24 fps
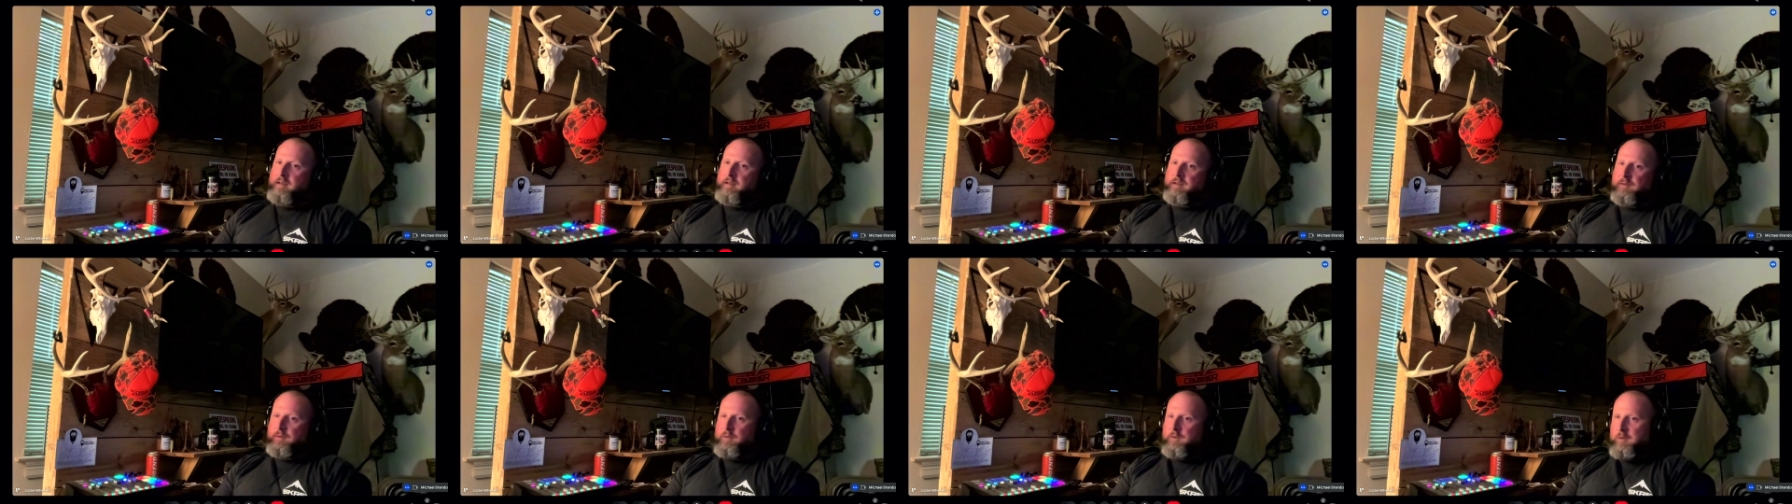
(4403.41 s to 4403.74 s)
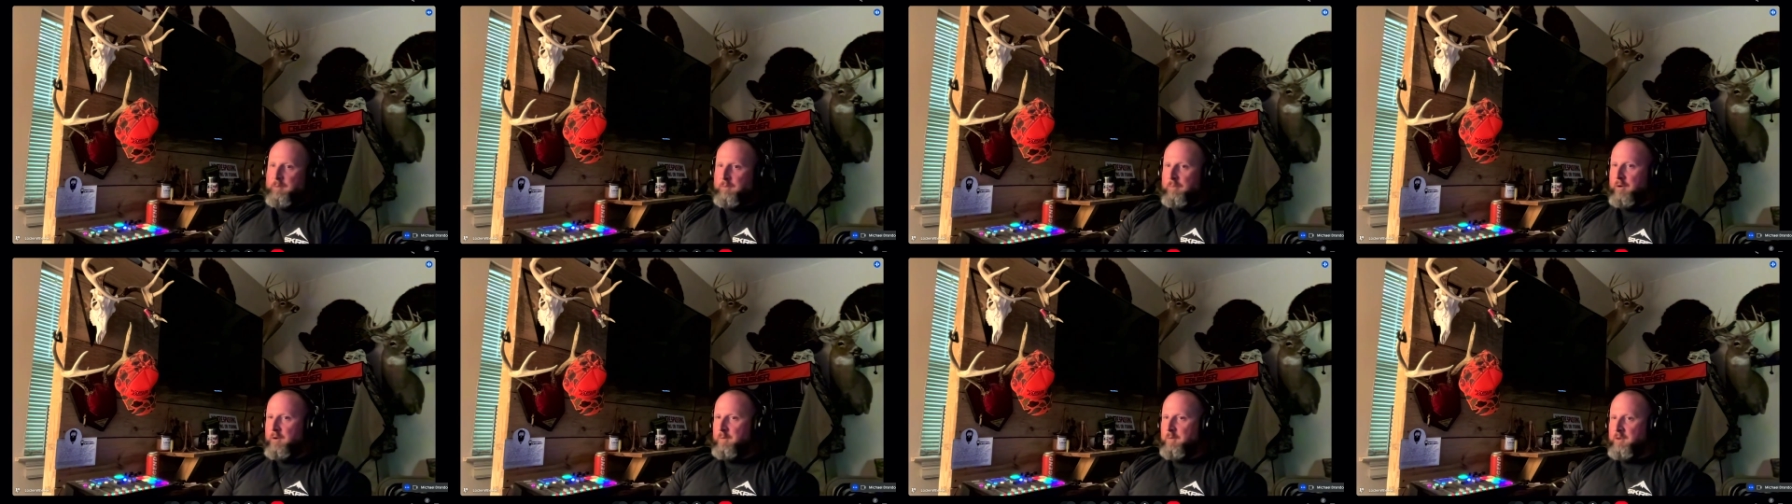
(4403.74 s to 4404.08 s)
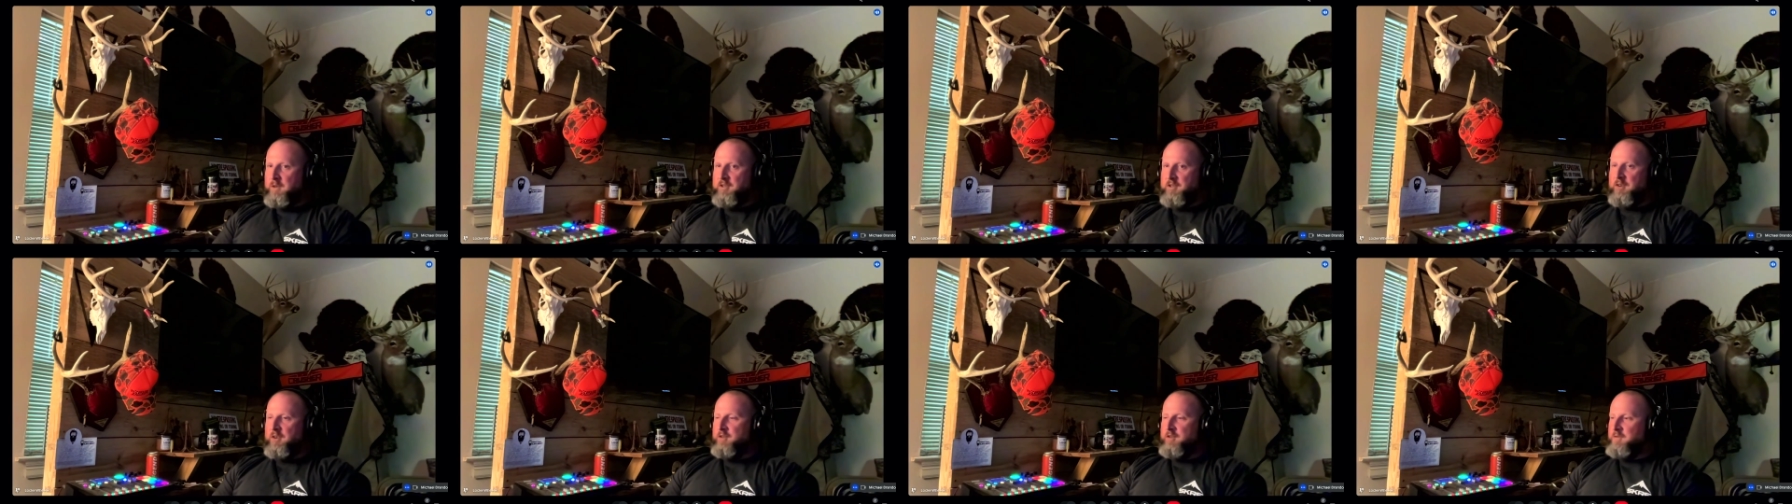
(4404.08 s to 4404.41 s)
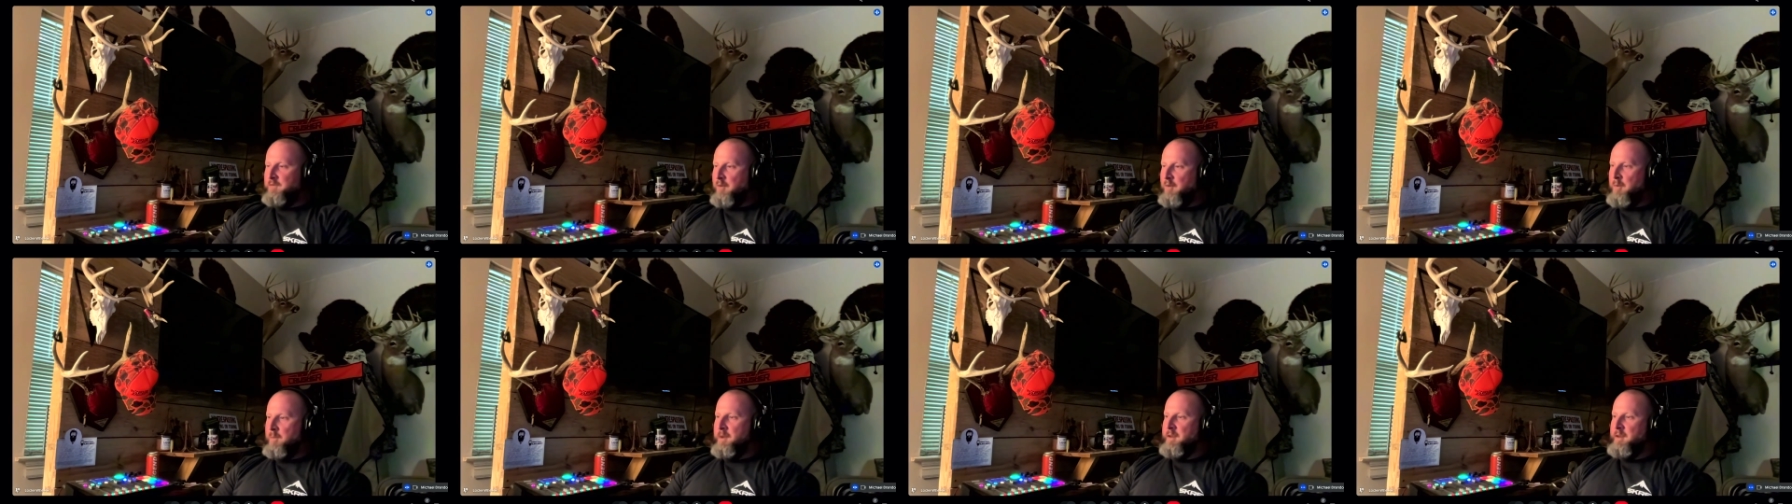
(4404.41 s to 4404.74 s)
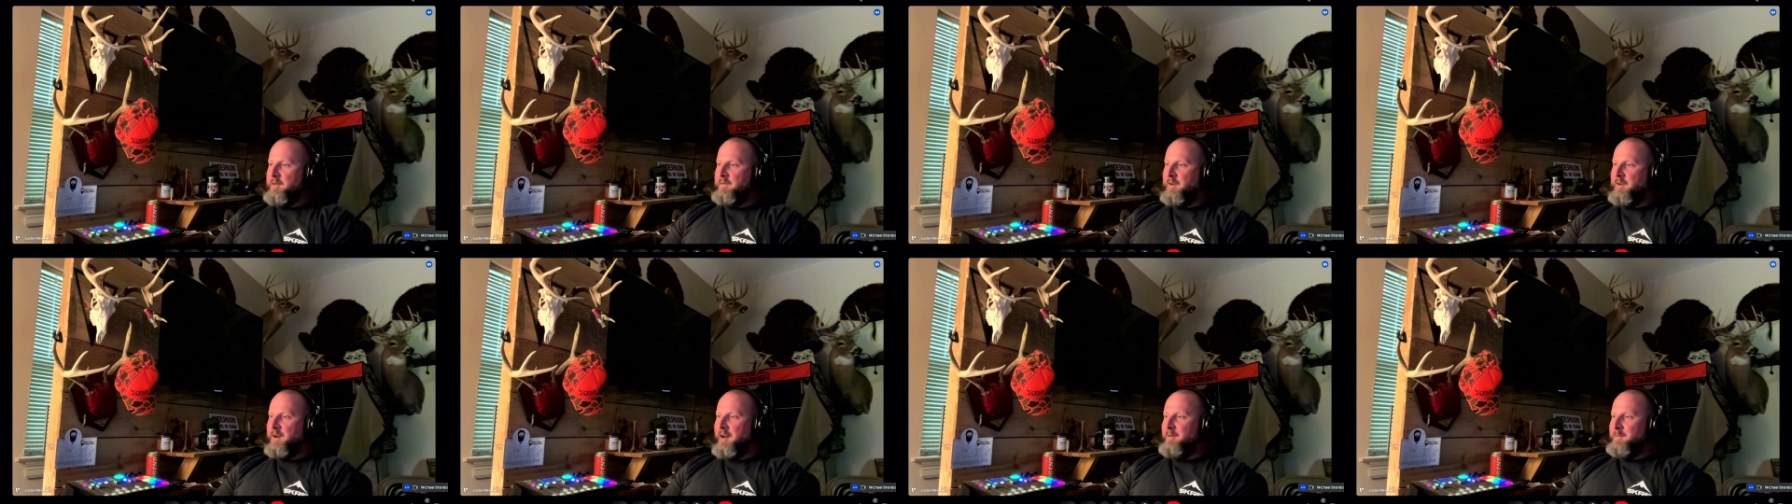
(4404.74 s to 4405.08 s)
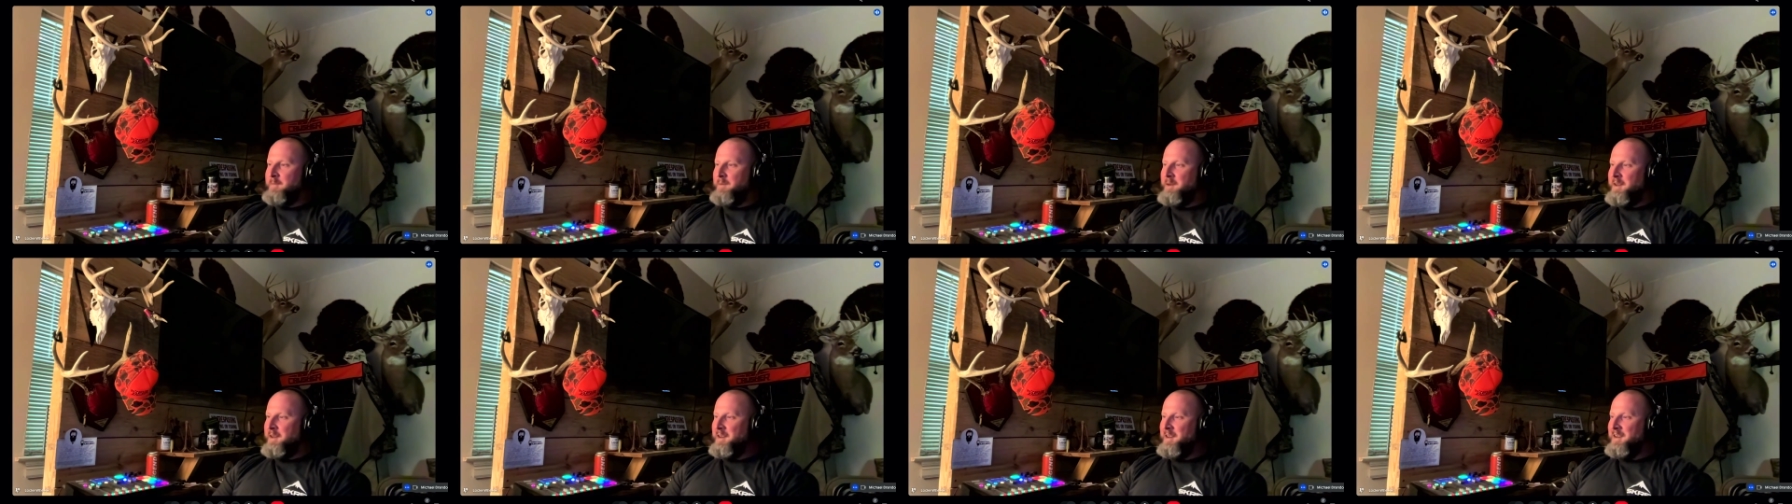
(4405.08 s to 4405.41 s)
so you can pretty much search for me and find
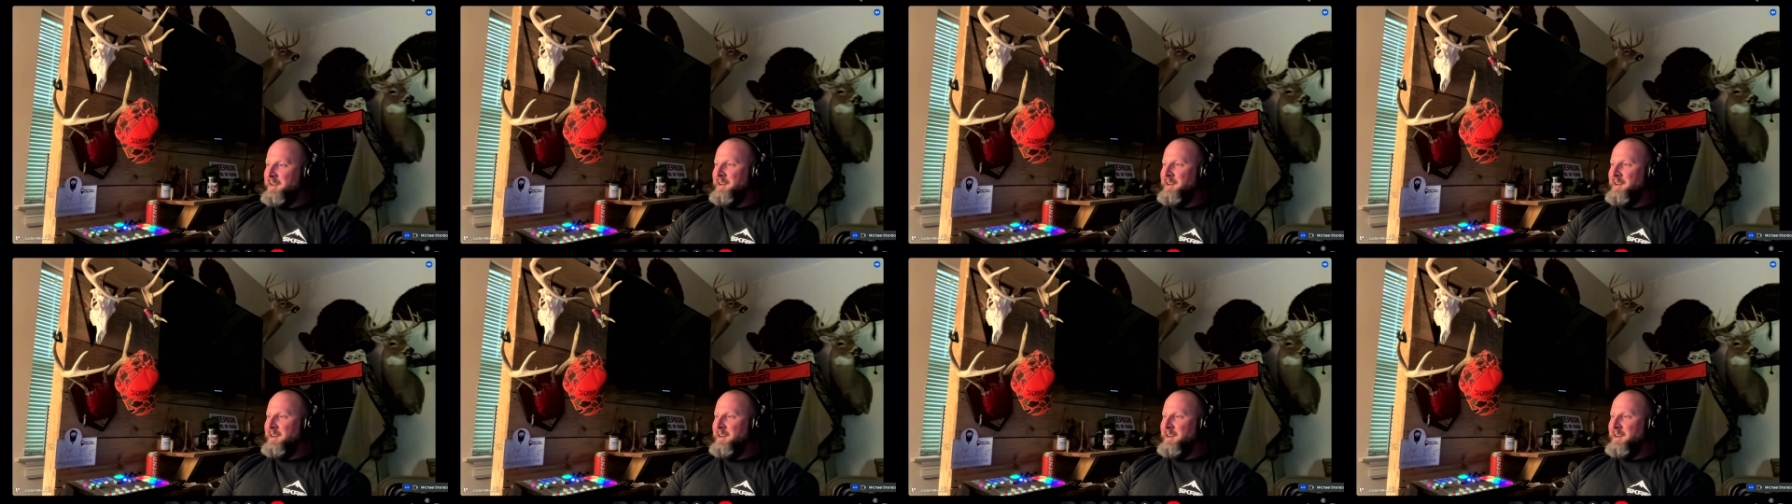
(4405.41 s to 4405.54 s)
me.